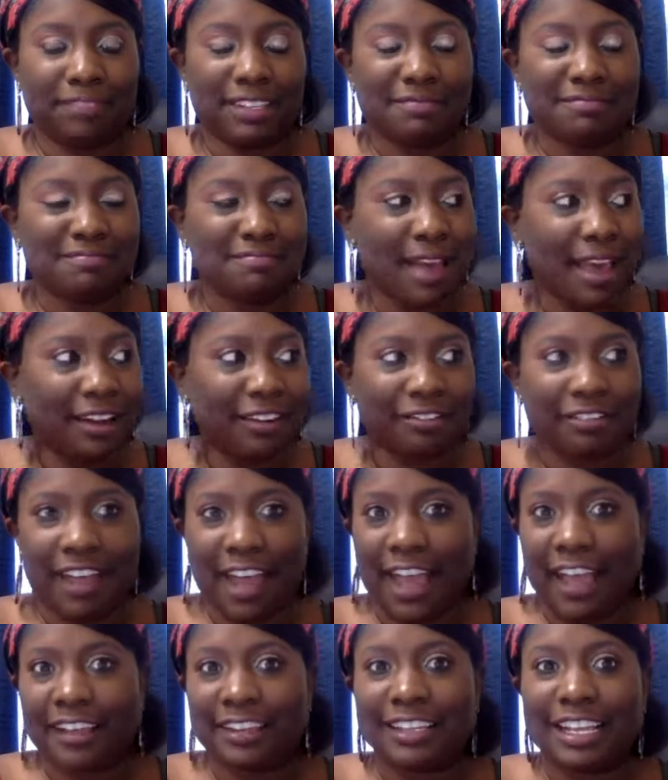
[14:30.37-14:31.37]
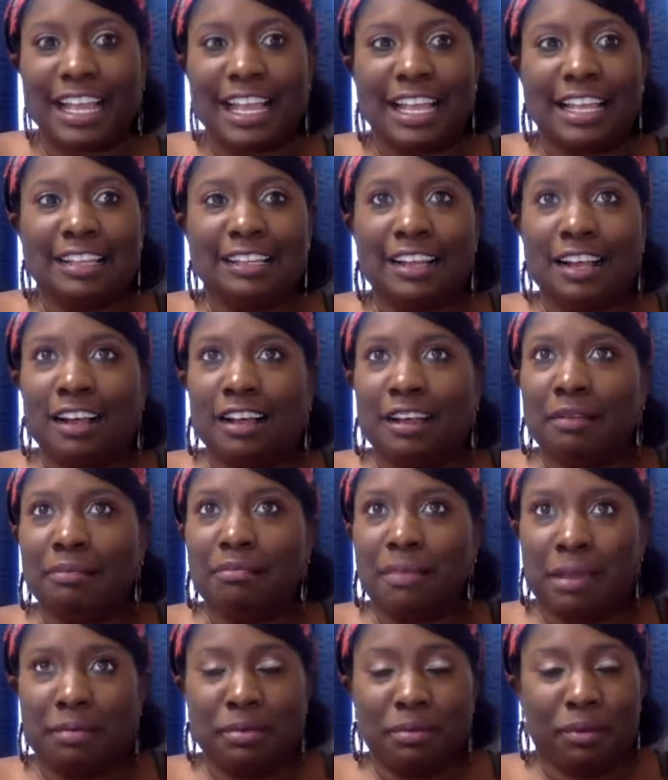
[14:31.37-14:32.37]
Matter of fact,
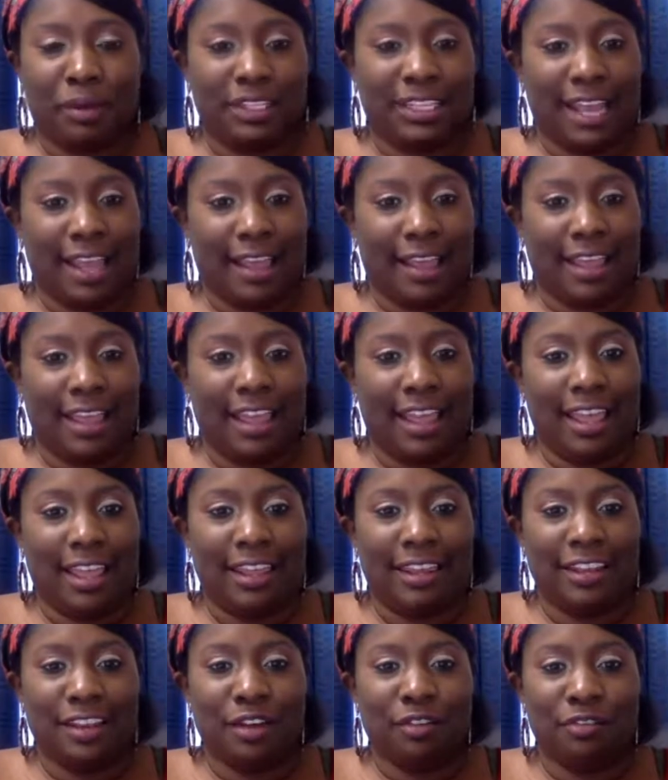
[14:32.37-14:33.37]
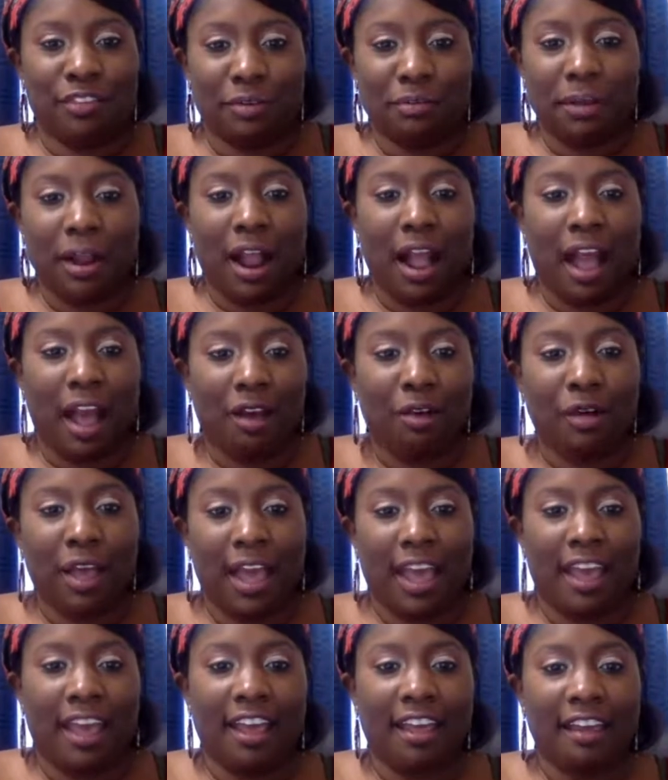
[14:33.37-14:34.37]
maybe one day in November,
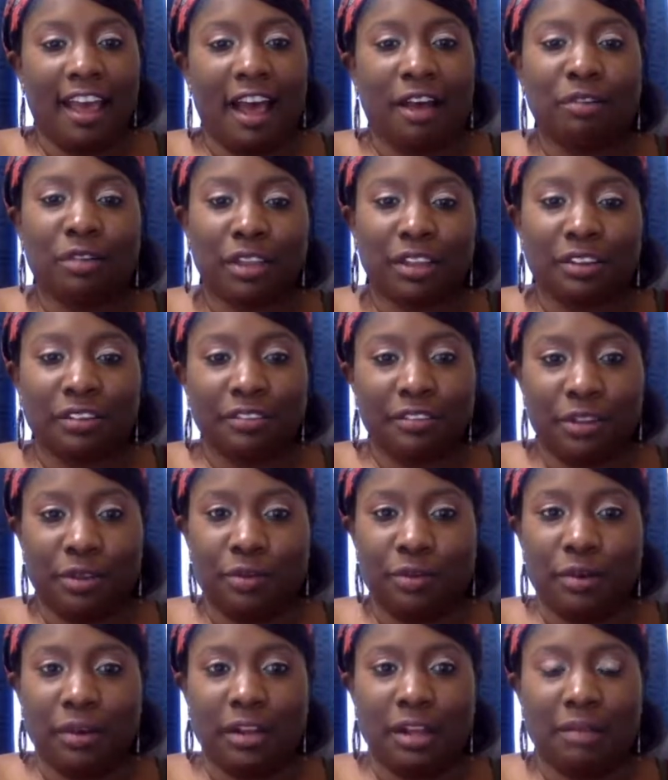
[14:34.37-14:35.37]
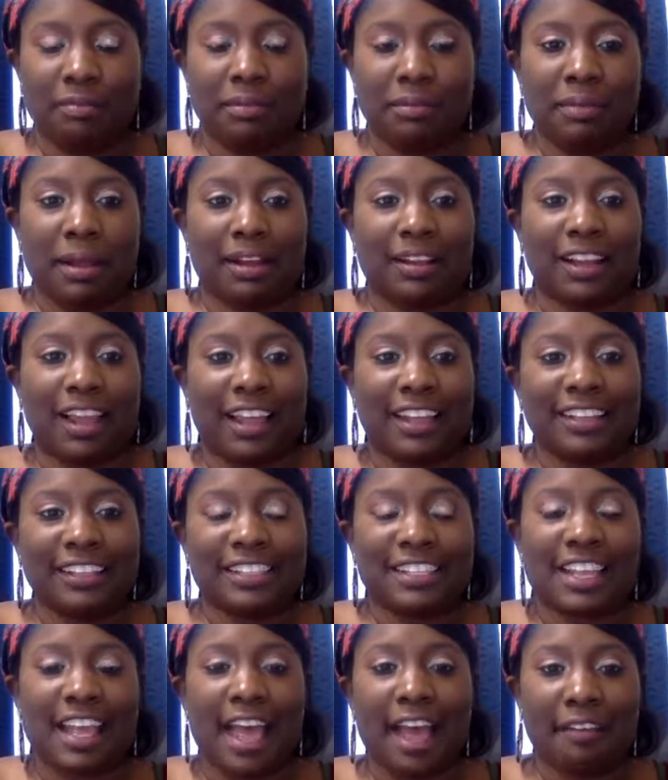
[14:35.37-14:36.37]
I'll interview a couple of my
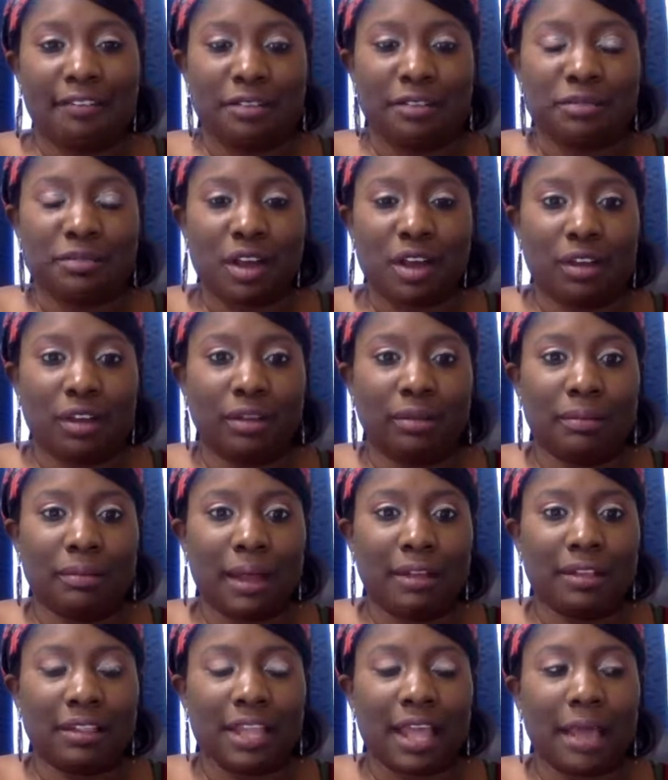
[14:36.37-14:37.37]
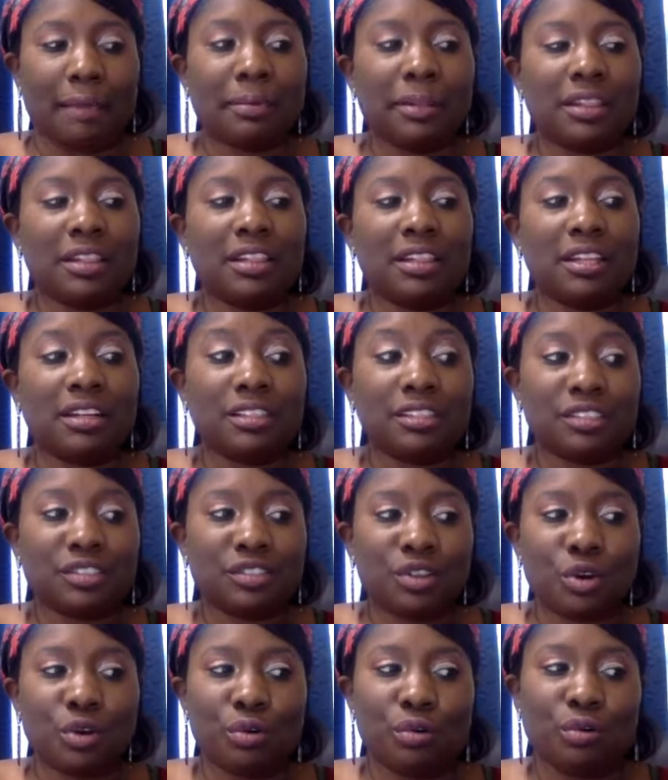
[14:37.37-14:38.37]
clients and have them talk about that. But there is
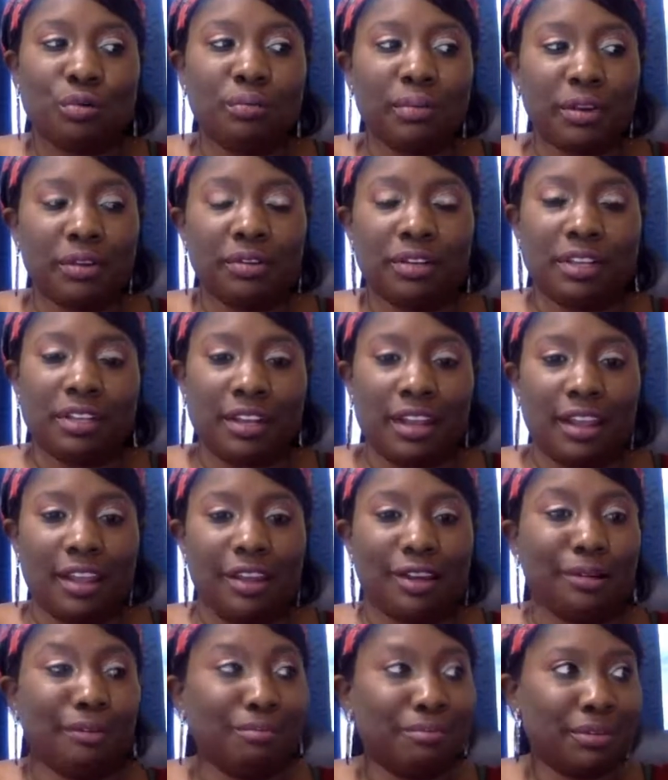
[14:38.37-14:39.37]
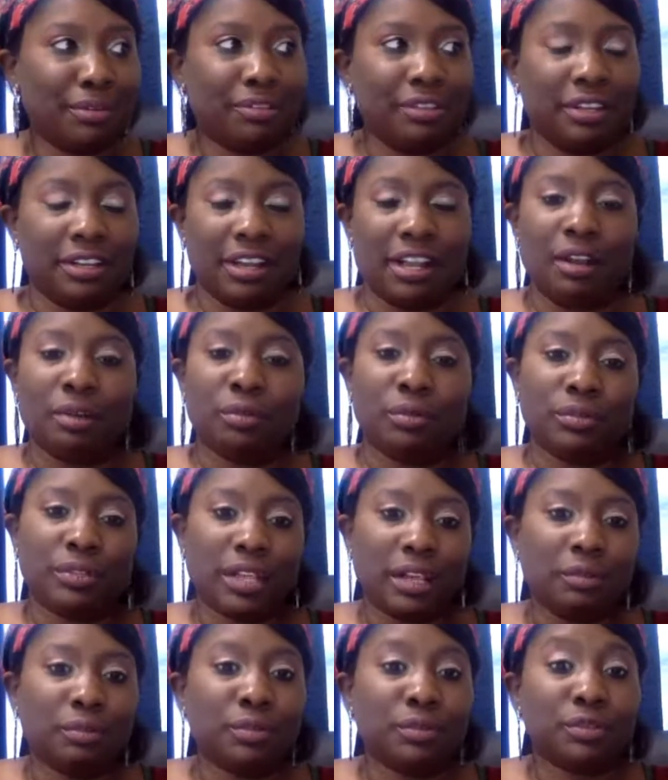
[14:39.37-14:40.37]
no billionaire
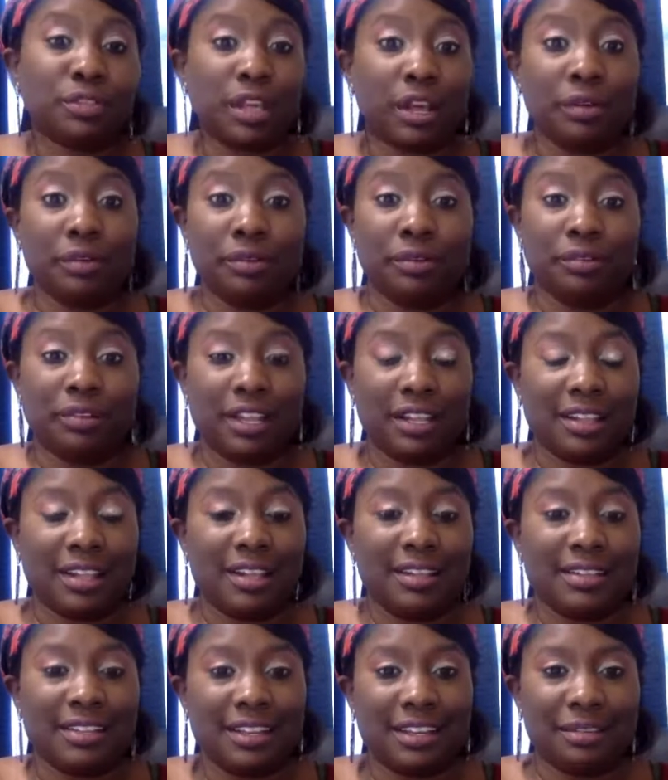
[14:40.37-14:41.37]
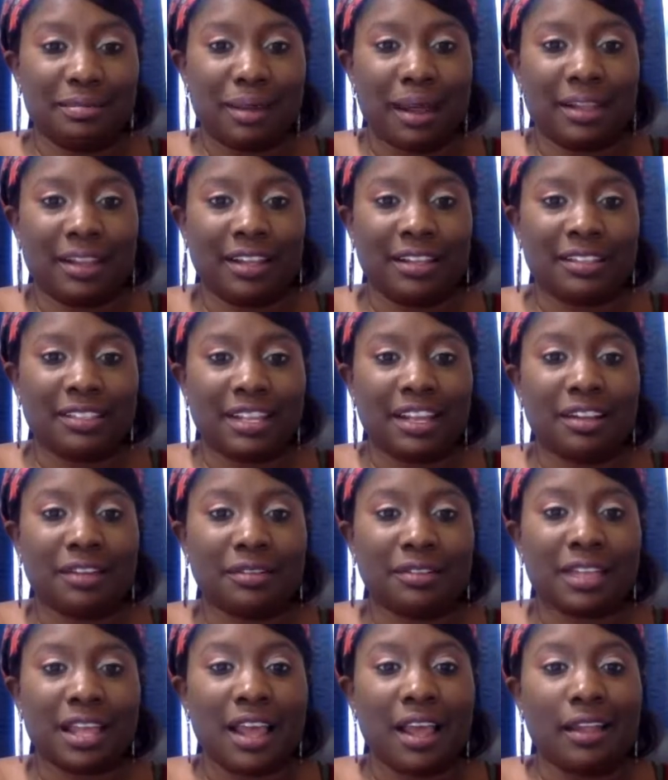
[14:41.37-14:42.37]
that will tell you that they did it by
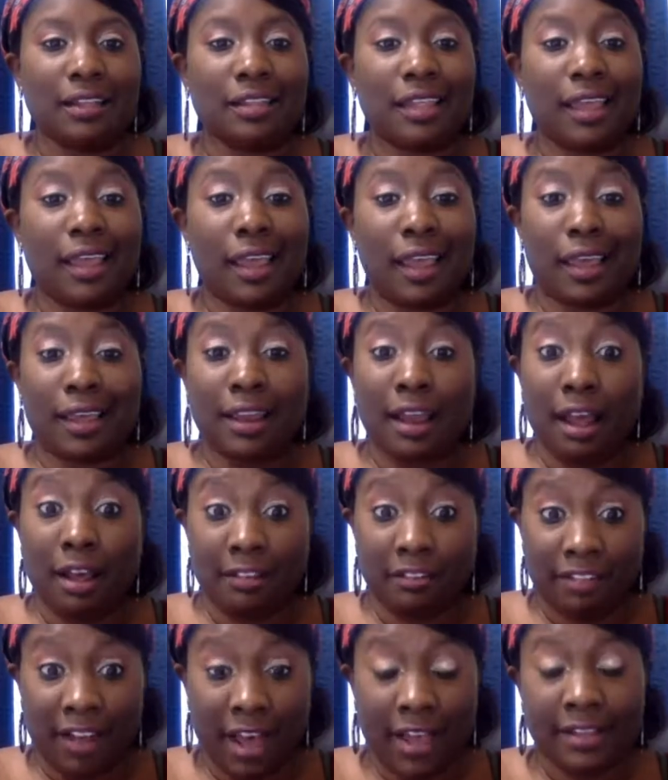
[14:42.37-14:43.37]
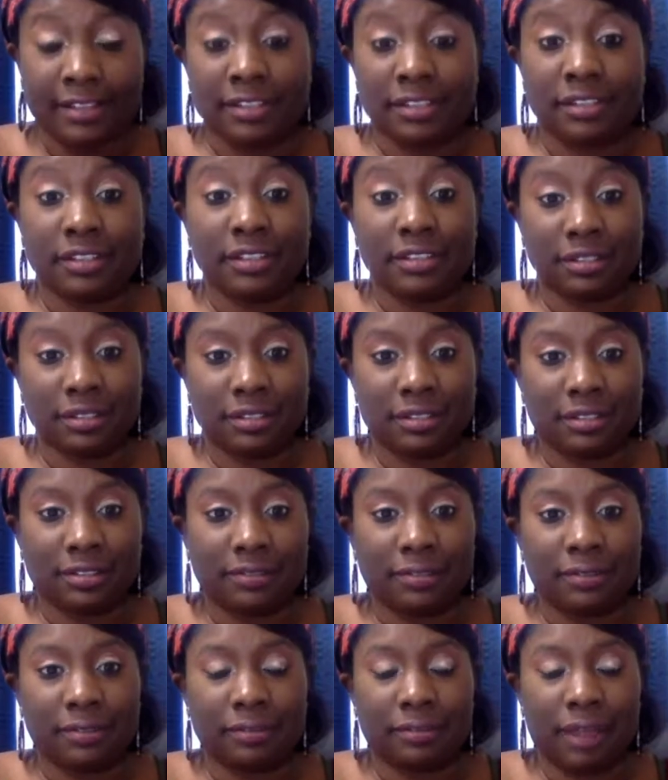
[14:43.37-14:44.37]
themselves. They had advisors,
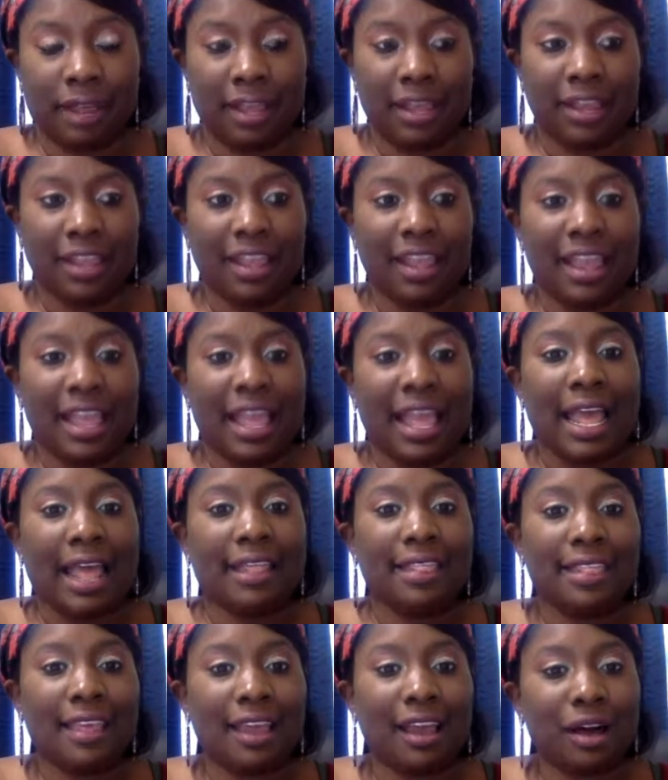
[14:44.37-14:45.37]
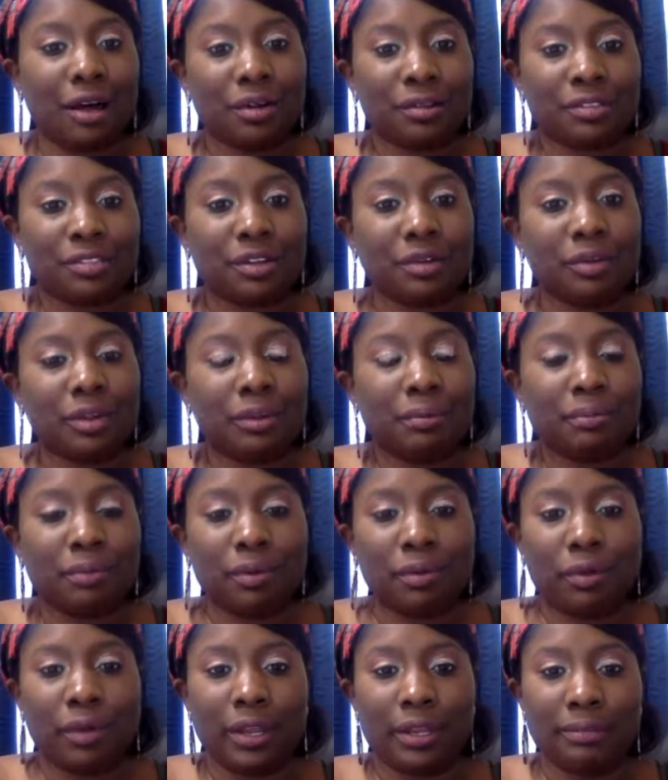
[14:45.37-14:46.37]
right? And they also
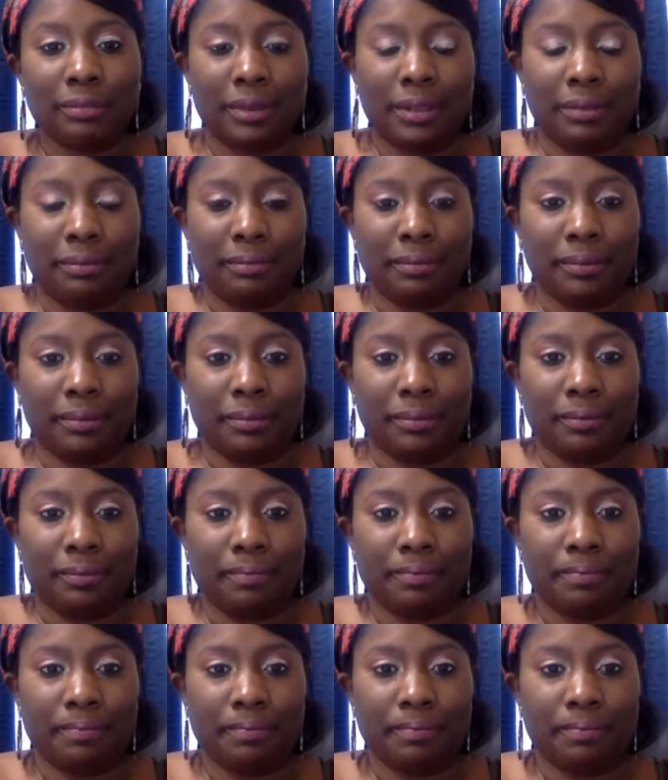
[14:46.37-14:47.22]
employed people.